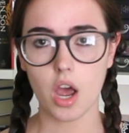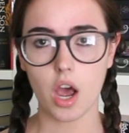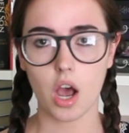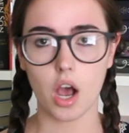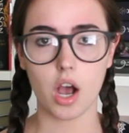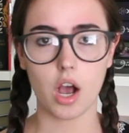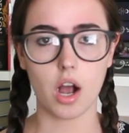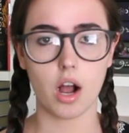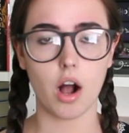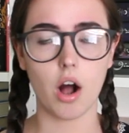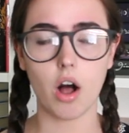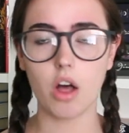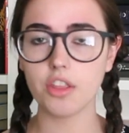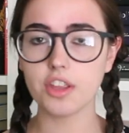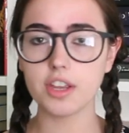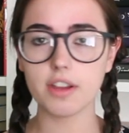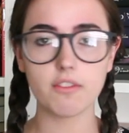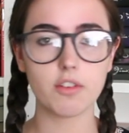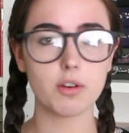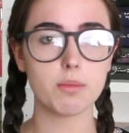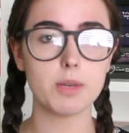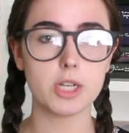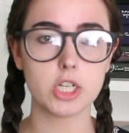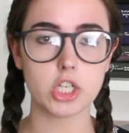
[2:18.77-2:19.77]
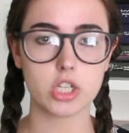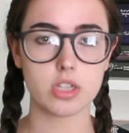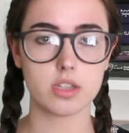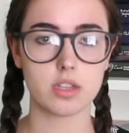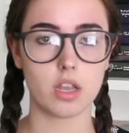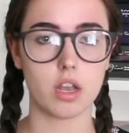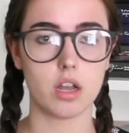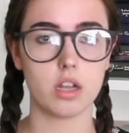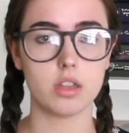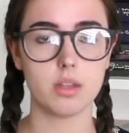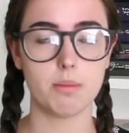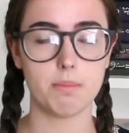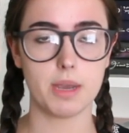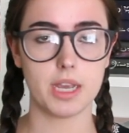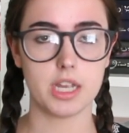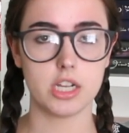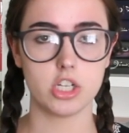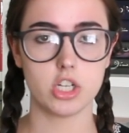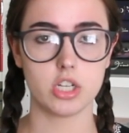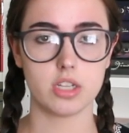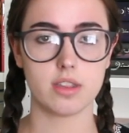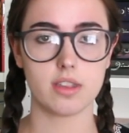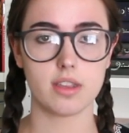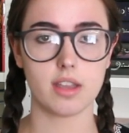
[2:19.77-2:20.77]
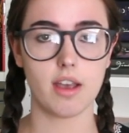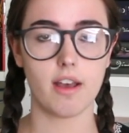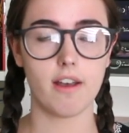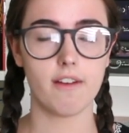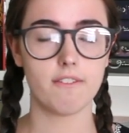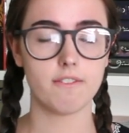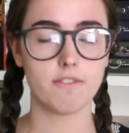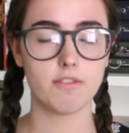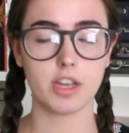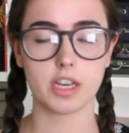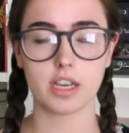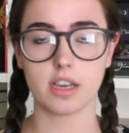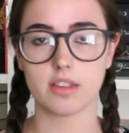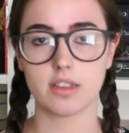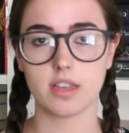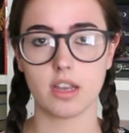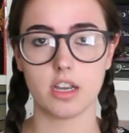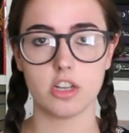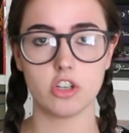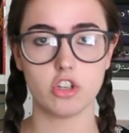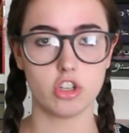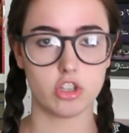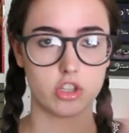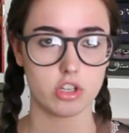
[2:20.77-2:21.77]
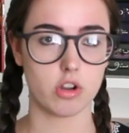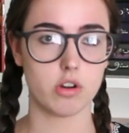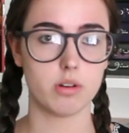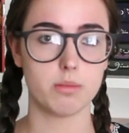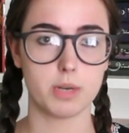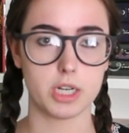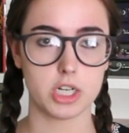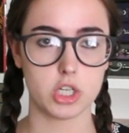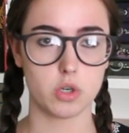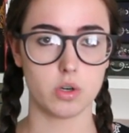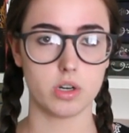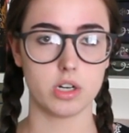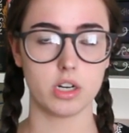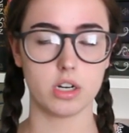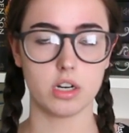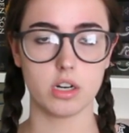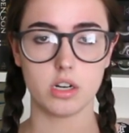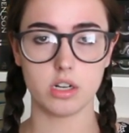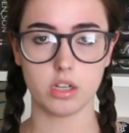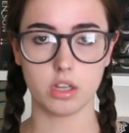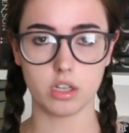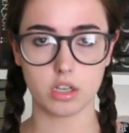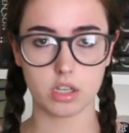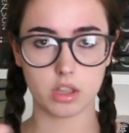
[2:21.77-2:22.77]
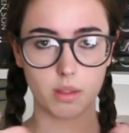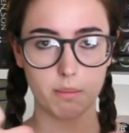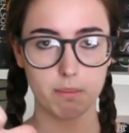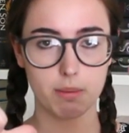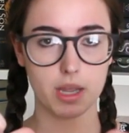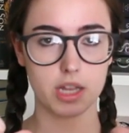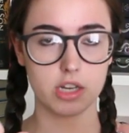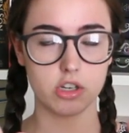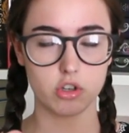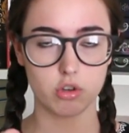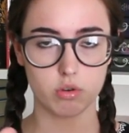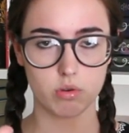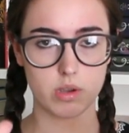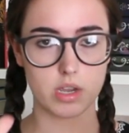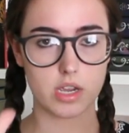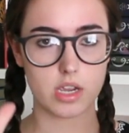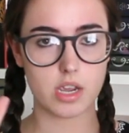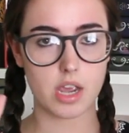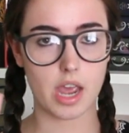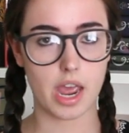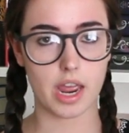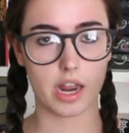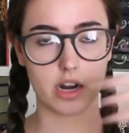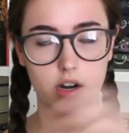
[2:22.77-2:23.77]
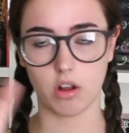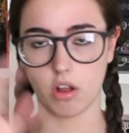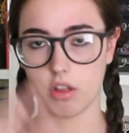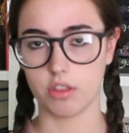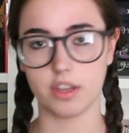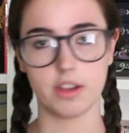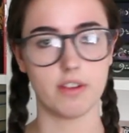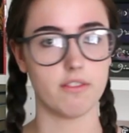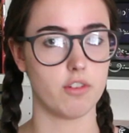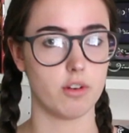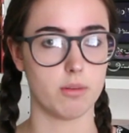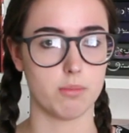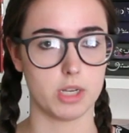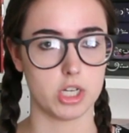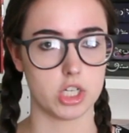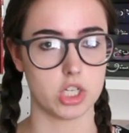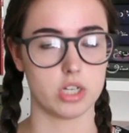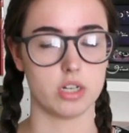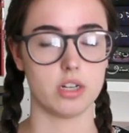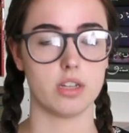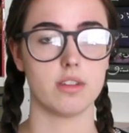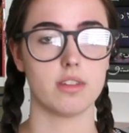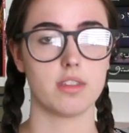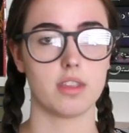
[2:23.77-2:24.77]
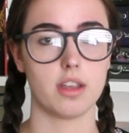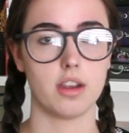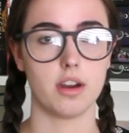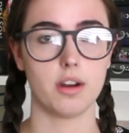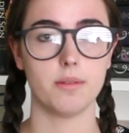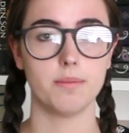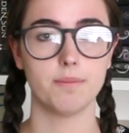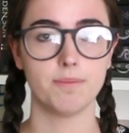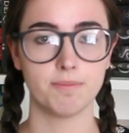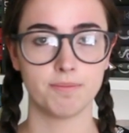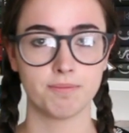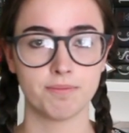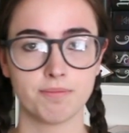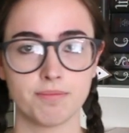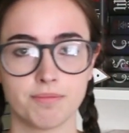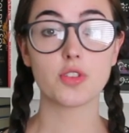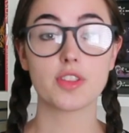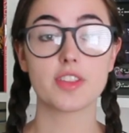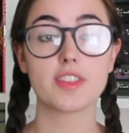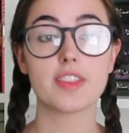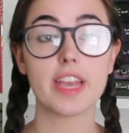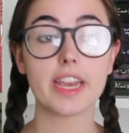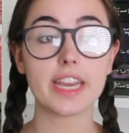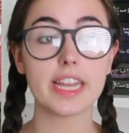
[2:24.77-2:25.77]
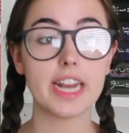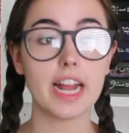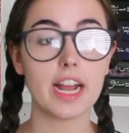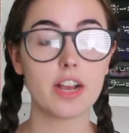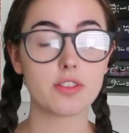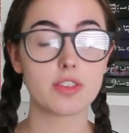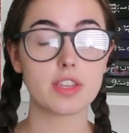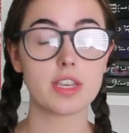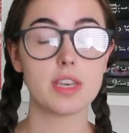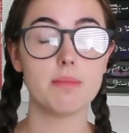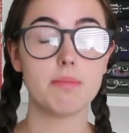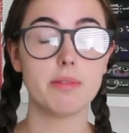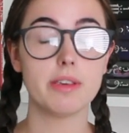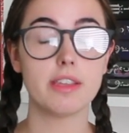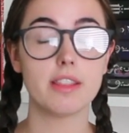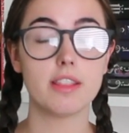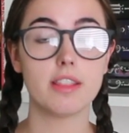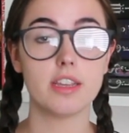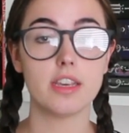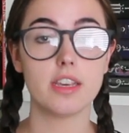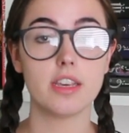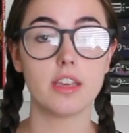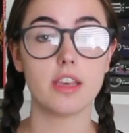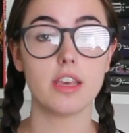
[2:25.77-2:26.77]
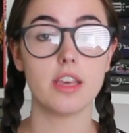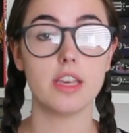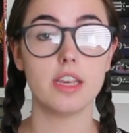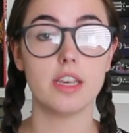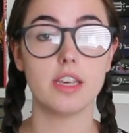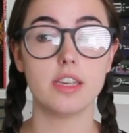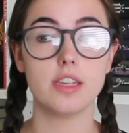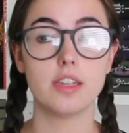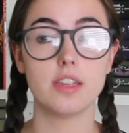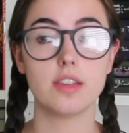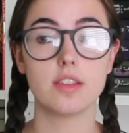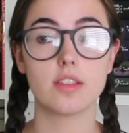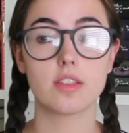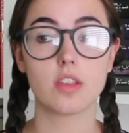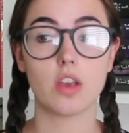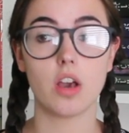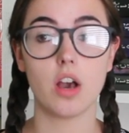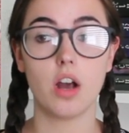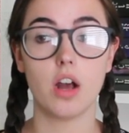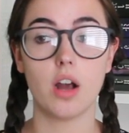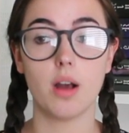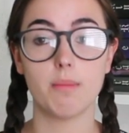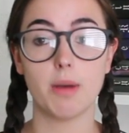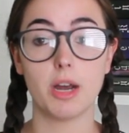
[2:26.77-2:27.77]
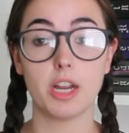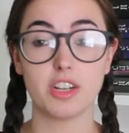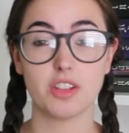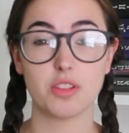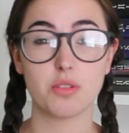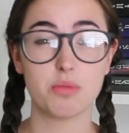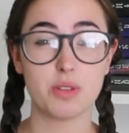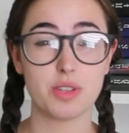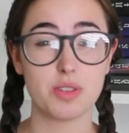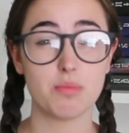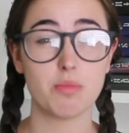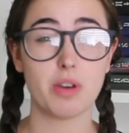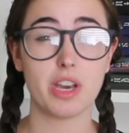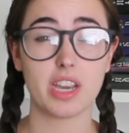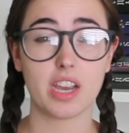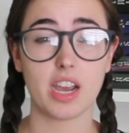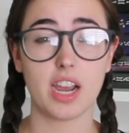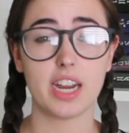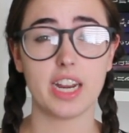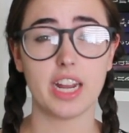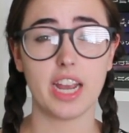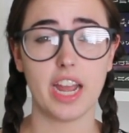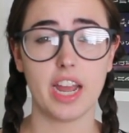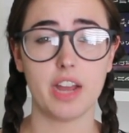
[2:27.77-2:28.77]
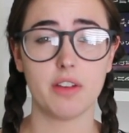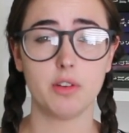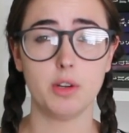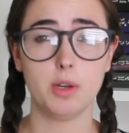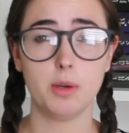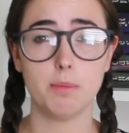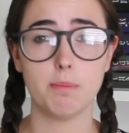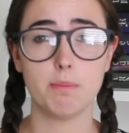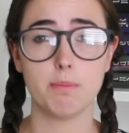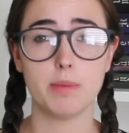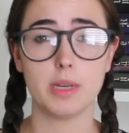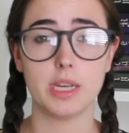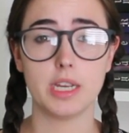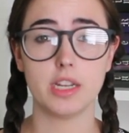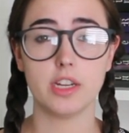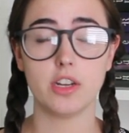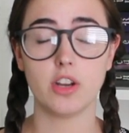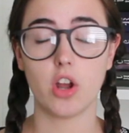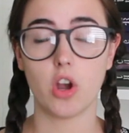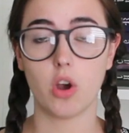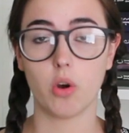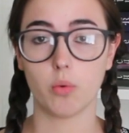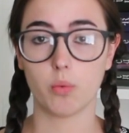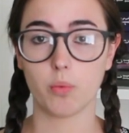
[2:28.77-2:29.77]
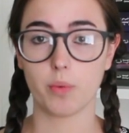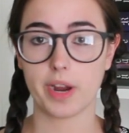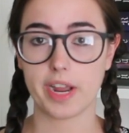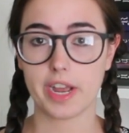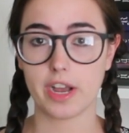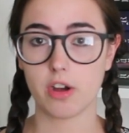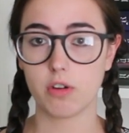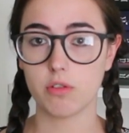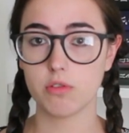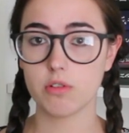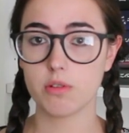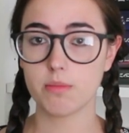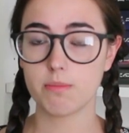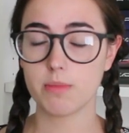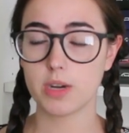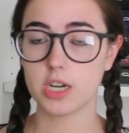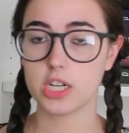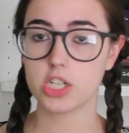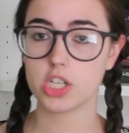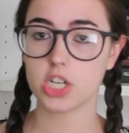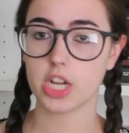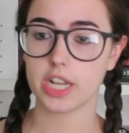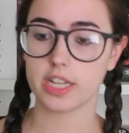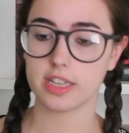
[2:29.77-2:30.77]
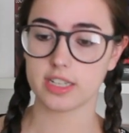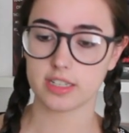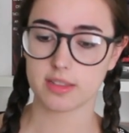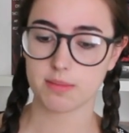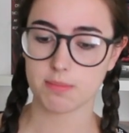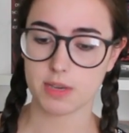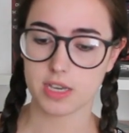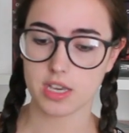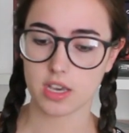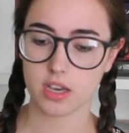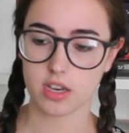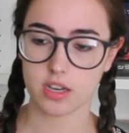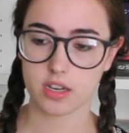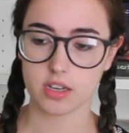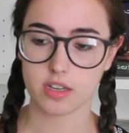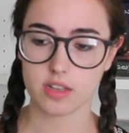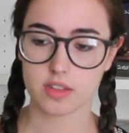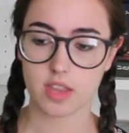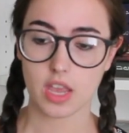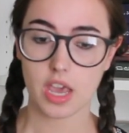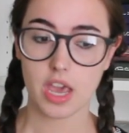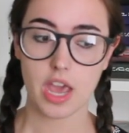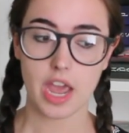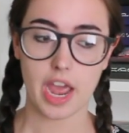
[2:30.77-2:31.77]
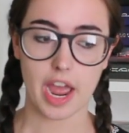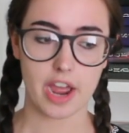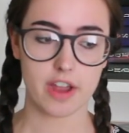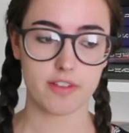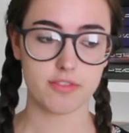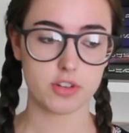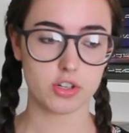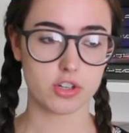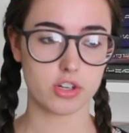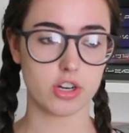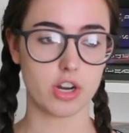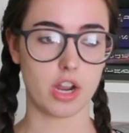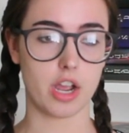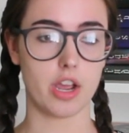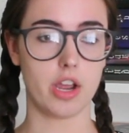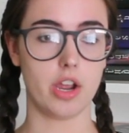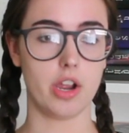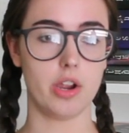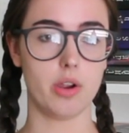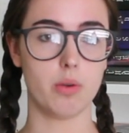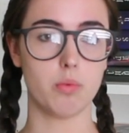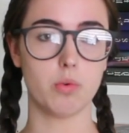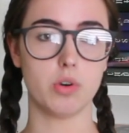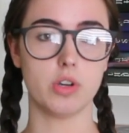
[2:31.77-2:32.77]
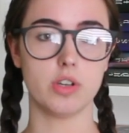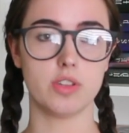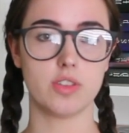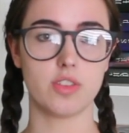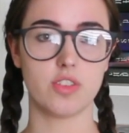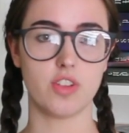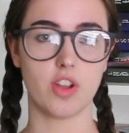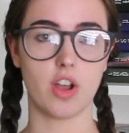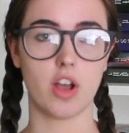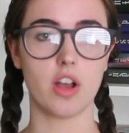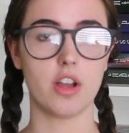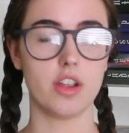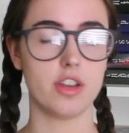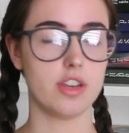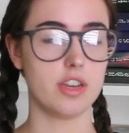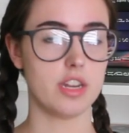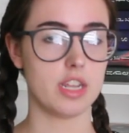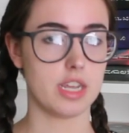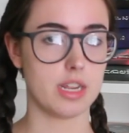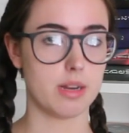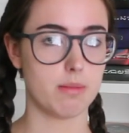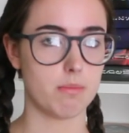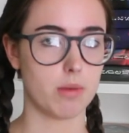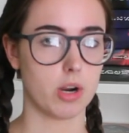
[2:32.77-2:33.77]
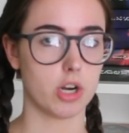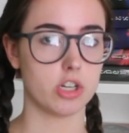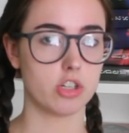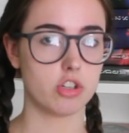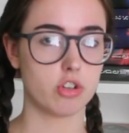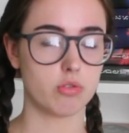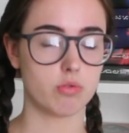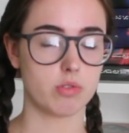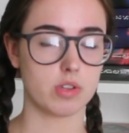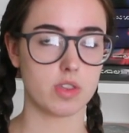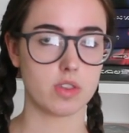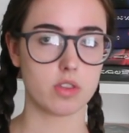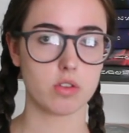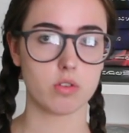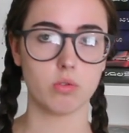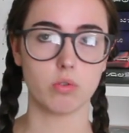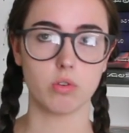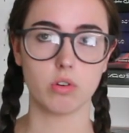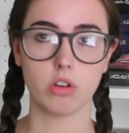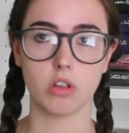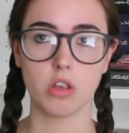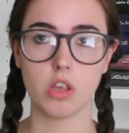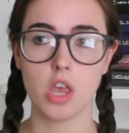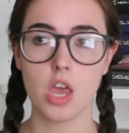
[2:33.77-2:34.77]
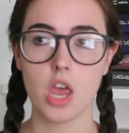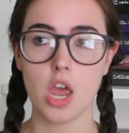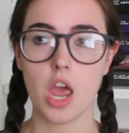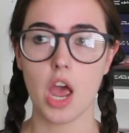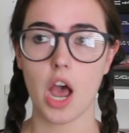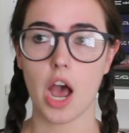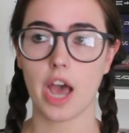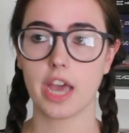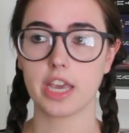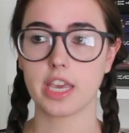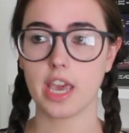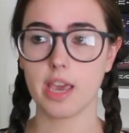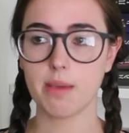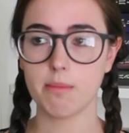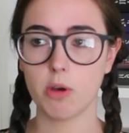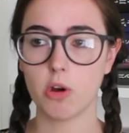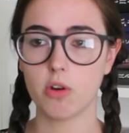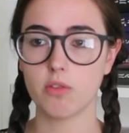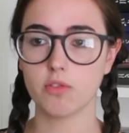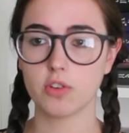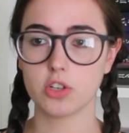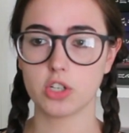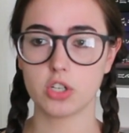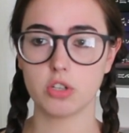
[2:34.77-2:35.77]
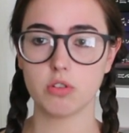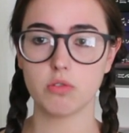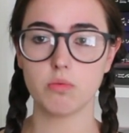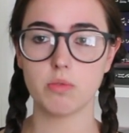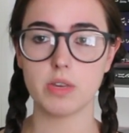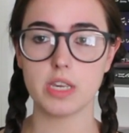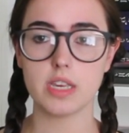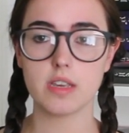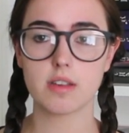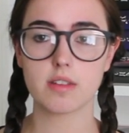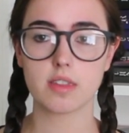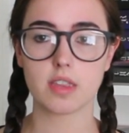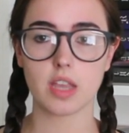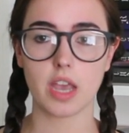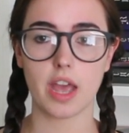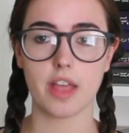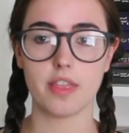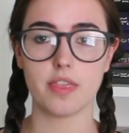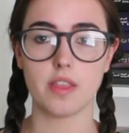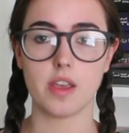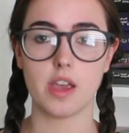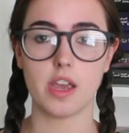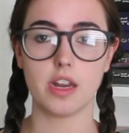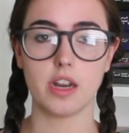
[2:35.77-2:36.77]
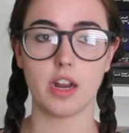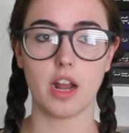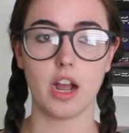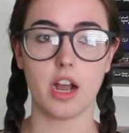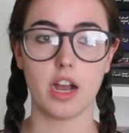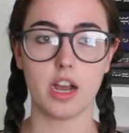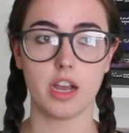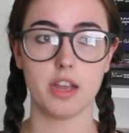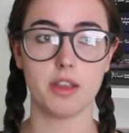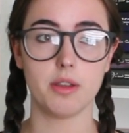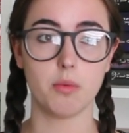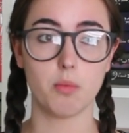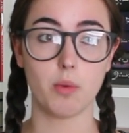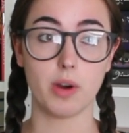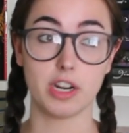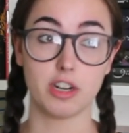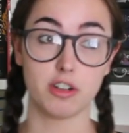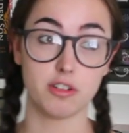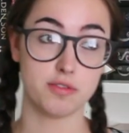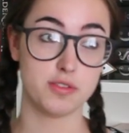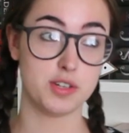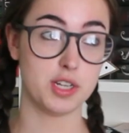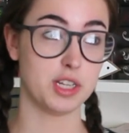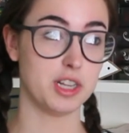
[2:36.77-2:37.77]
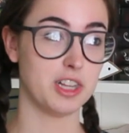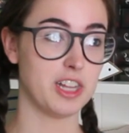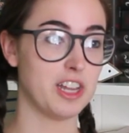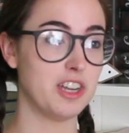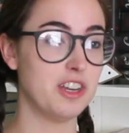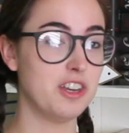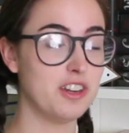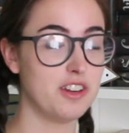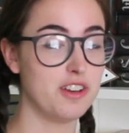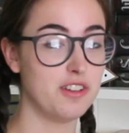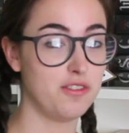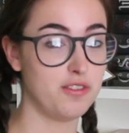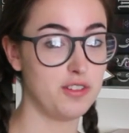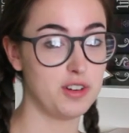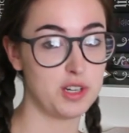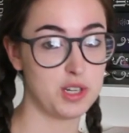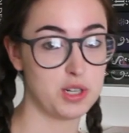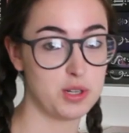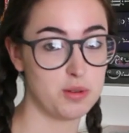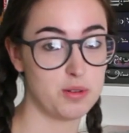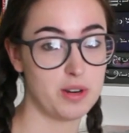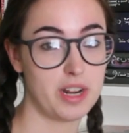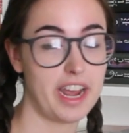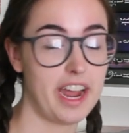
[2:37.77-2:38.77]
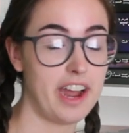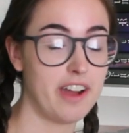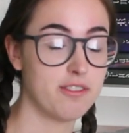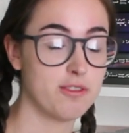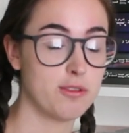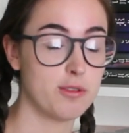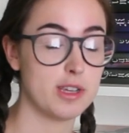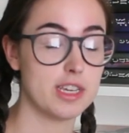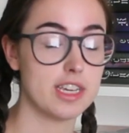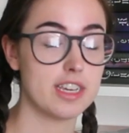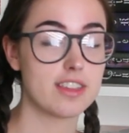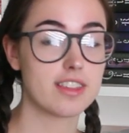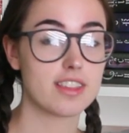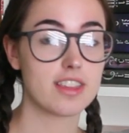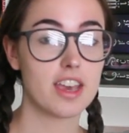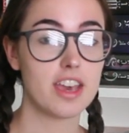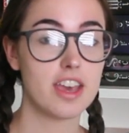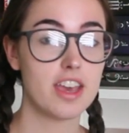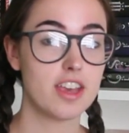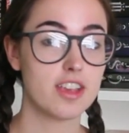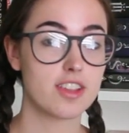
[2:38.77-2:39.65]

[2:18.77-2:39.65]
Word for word: Uh, all the information's on the page itself. Like I said, just go to my Twitter, look at the pinned tweet, and all the information is there. So the second housekeeping thing is um, another reason why I kind of haven't been around much, and that's because after I was done in March with school, I came home for two weeks and then I went off to London for two and a half weeks.